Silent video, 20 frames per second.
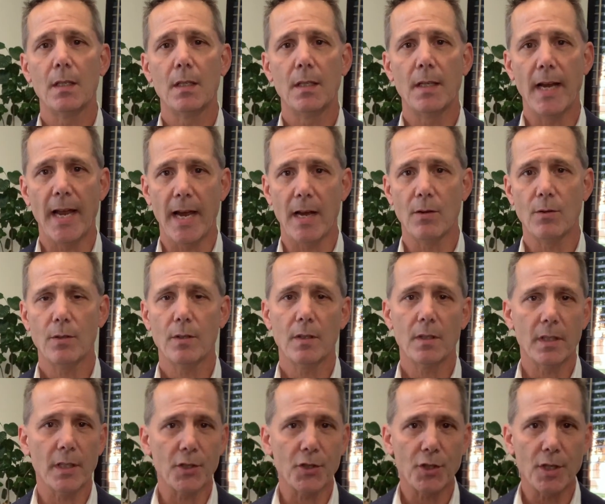Now,
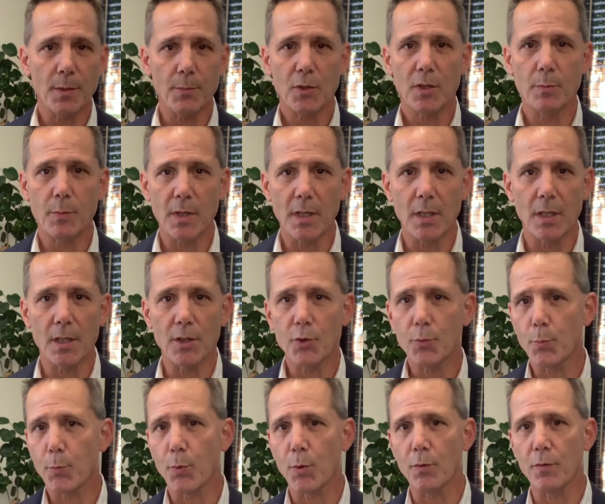there seems to be this
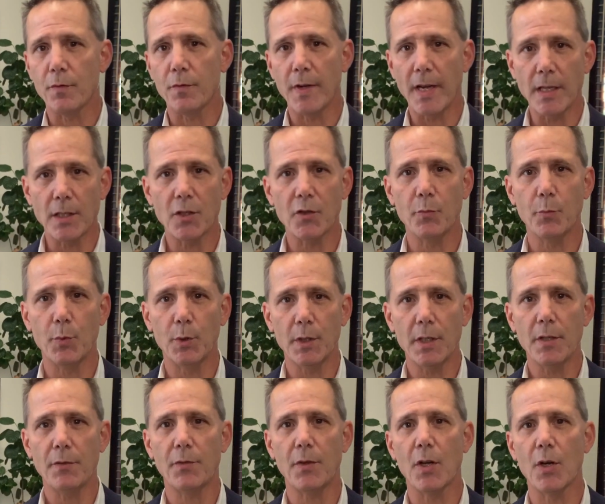pervasive
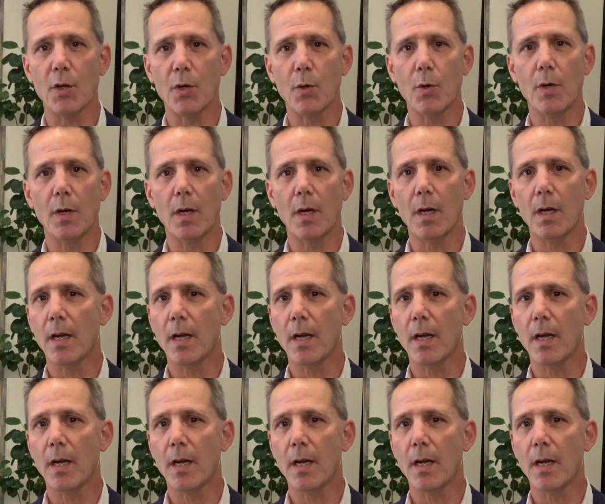belief though,